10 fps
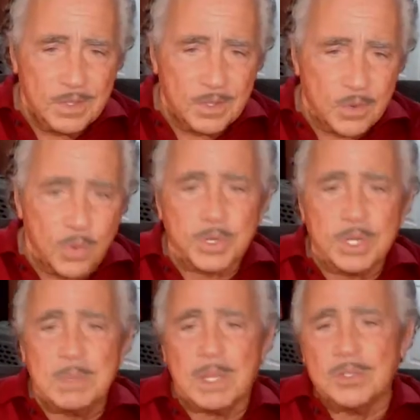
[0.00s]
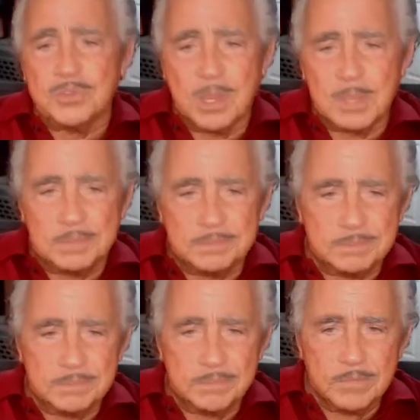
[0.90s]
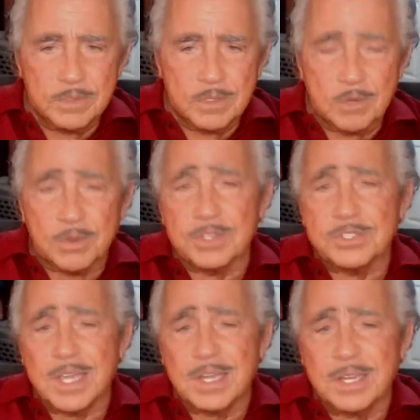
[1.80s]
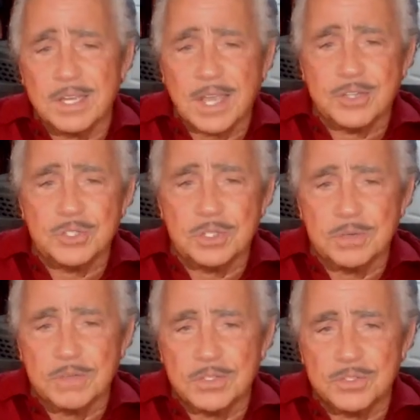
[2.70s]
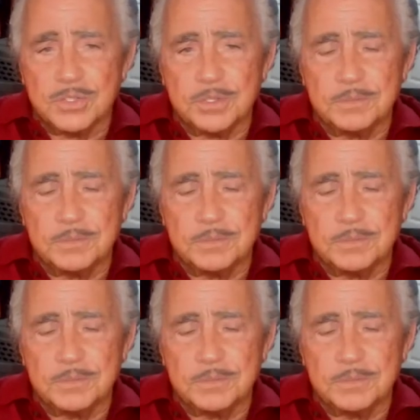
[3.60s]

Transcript: a quirky melodrama, or an exciting action adventure.